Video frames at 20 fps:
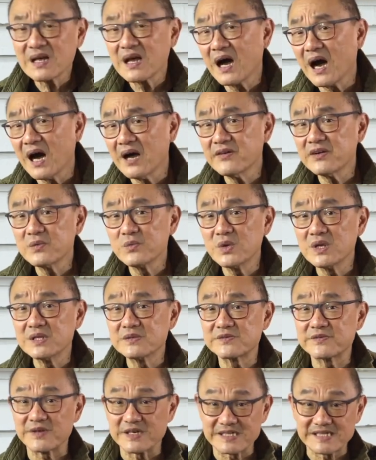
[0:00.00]
R.M.
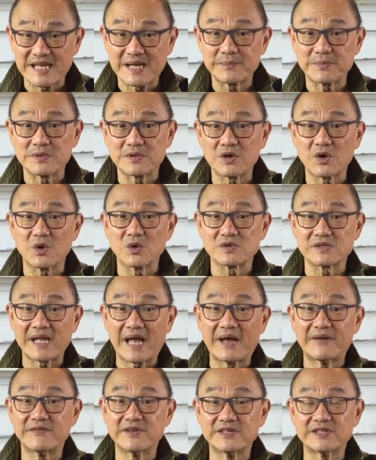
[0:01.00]
Williams, for example, calls
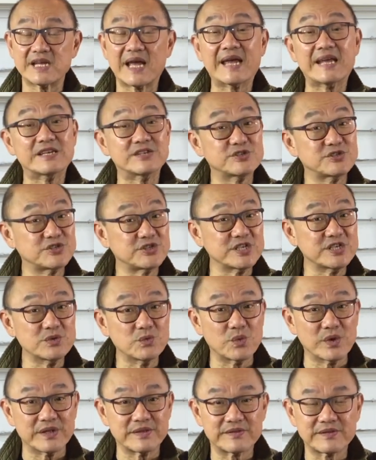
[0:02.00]
average a G
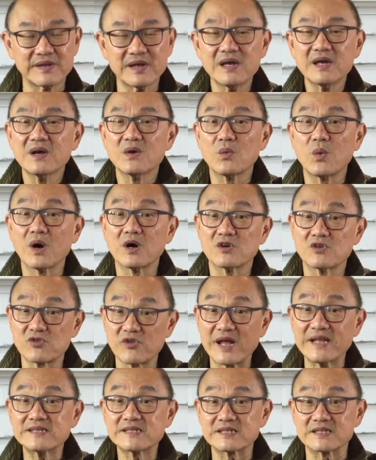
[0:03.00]
width, while
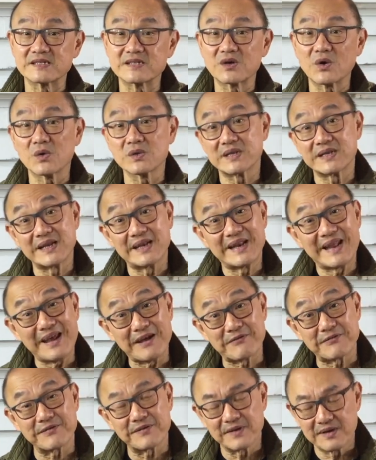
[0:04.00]
Grenson called it an
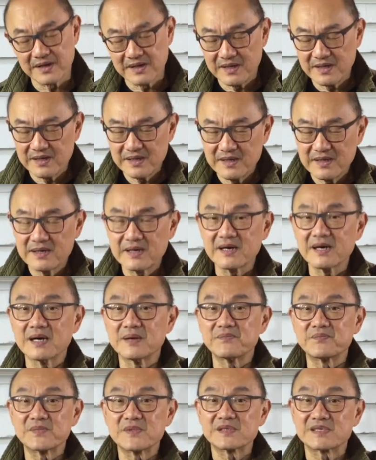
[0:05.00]
F.
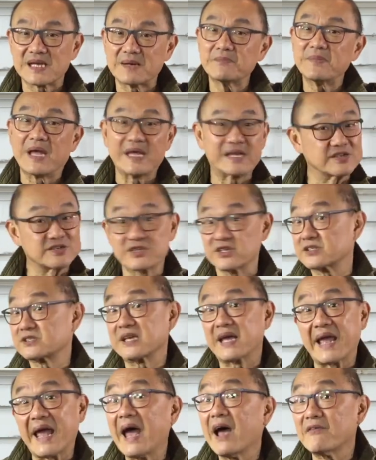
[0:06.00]
Some makers just
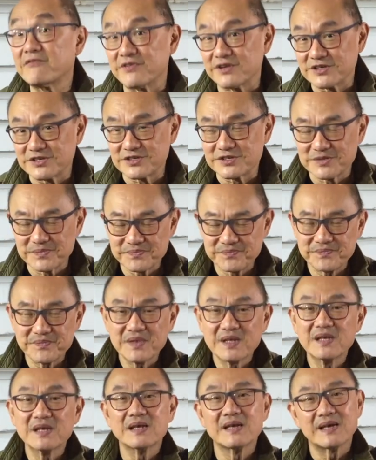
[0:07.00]
say average.
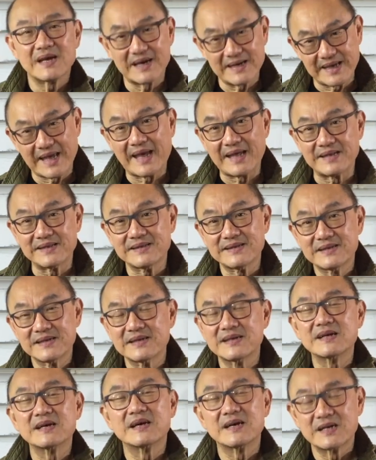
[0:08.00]
Again,
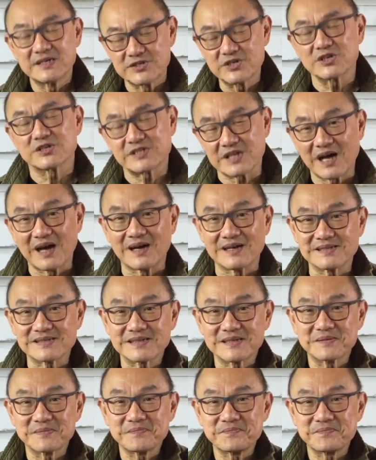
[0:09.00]
just ask.